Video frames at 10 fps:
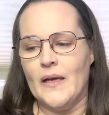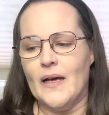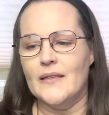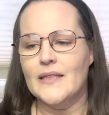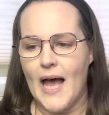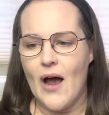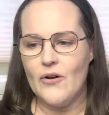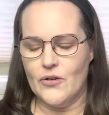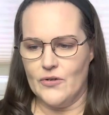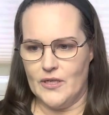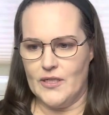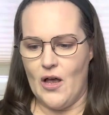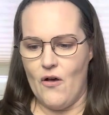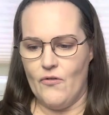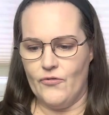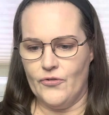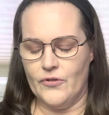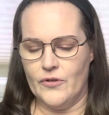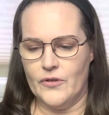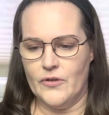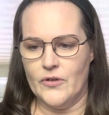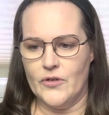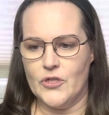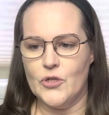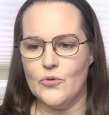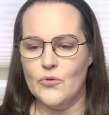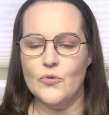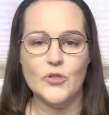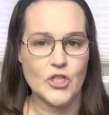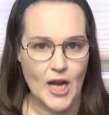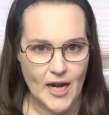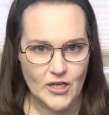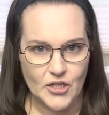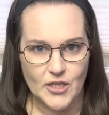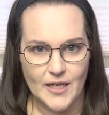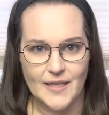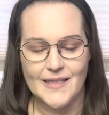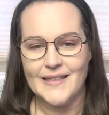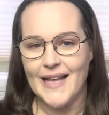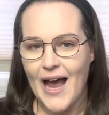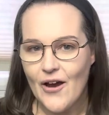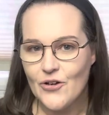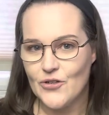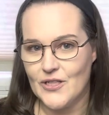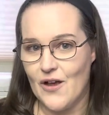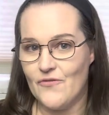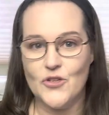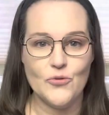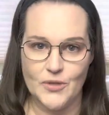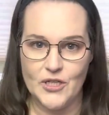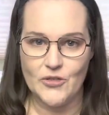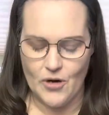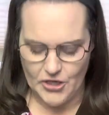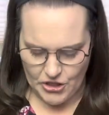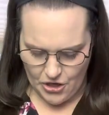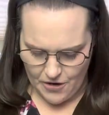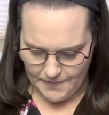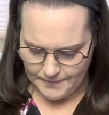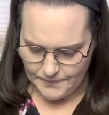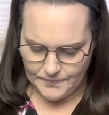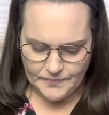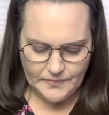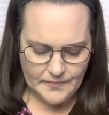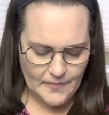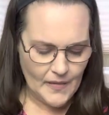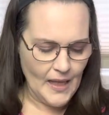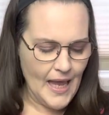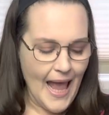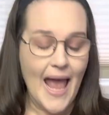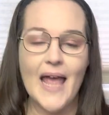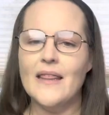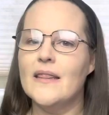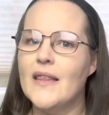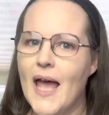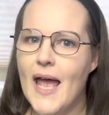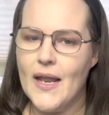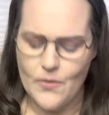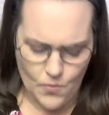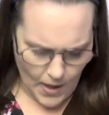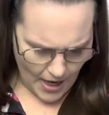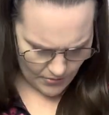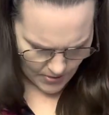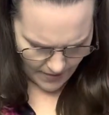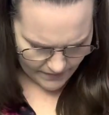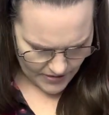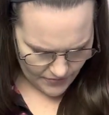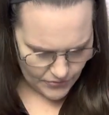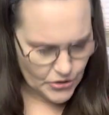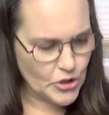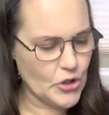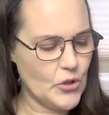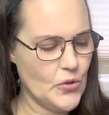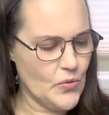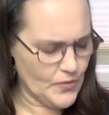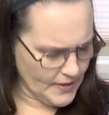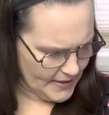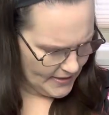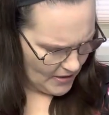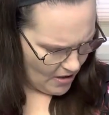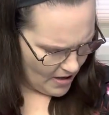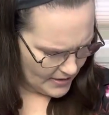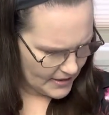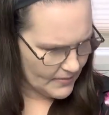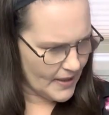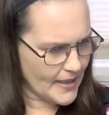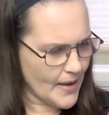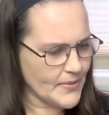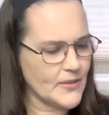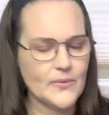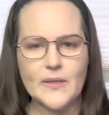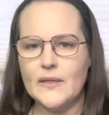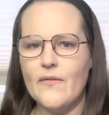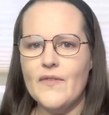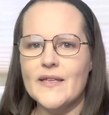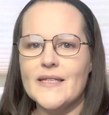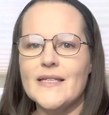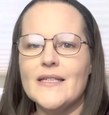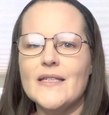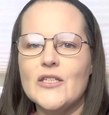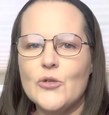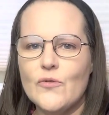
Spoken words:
allow yourself to change things. Allow yourself to restructure. And then, wow, you have another two. This is awesome. I absolutely love this. This is the Two